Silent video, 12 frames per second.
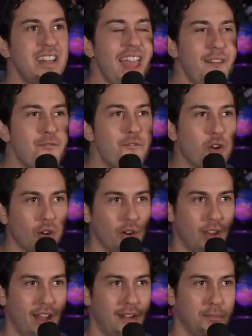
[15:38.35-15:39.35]
never
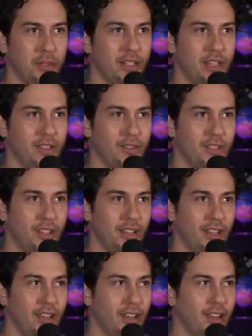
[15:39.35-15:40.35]
have believed.
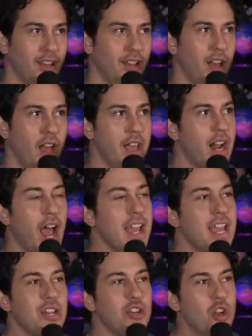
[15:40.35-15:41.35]
And I
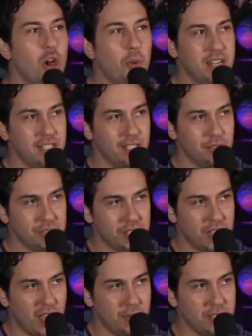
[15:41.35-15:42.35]
had no idea it was
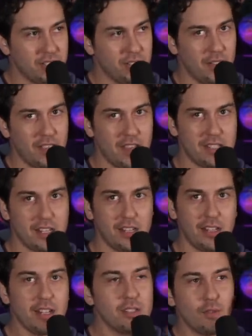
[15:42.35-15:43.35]
coming too. And then he said,
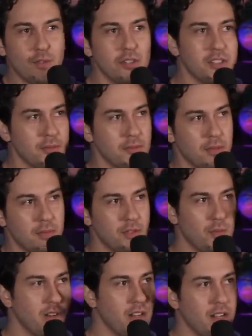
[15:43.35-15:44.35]
"That's the first time somebody's
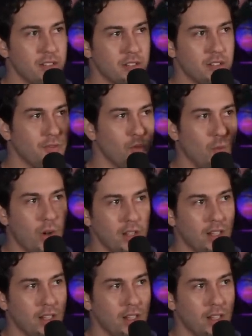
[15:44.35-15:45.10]
won an Oscar for one